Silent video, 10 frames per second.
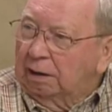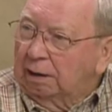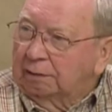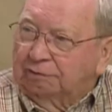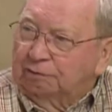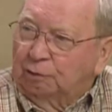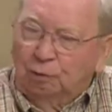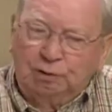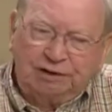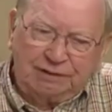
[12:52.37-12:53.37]
And uh,
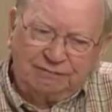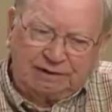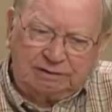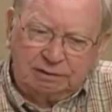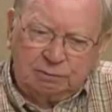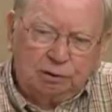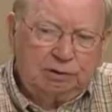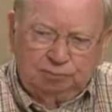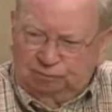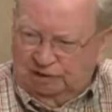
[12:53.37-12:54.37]
okay, if that didn't
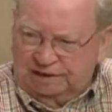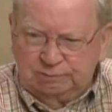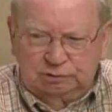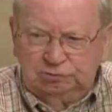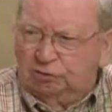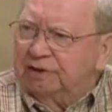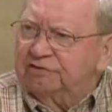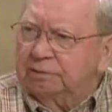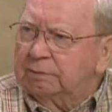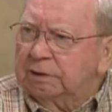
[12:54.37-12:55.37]
work, fine, we'll try
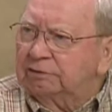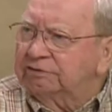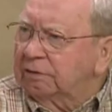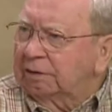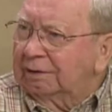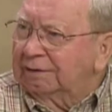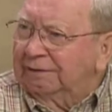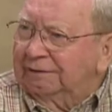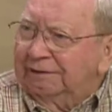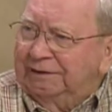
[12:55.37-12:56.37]
something else. And
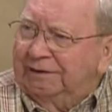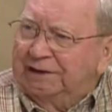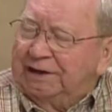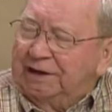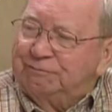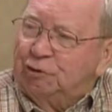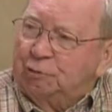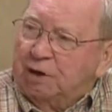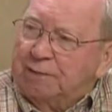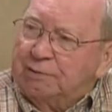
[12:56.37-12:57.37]
they have no
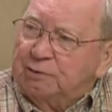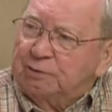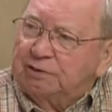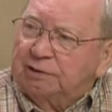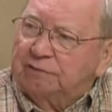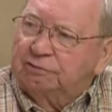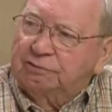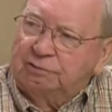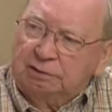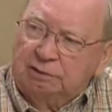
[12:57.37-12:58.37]
problem with that.
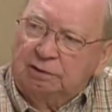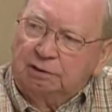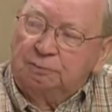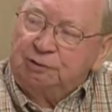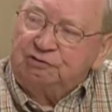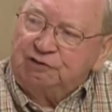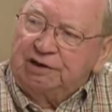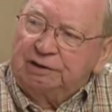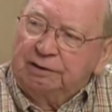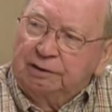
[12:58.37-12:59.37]
So I, I
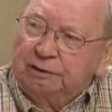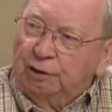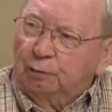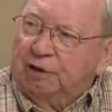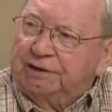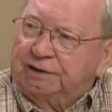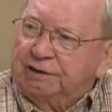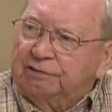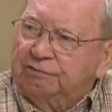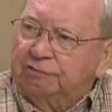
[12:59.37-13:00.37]
appreciate their
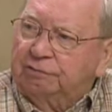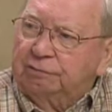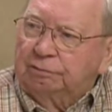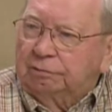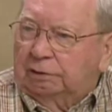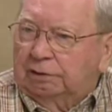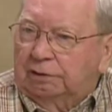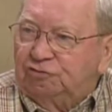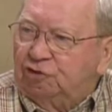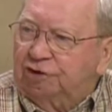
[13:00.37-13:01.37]
willingness to uh,
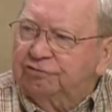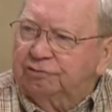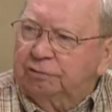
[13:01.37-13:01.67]
adjust.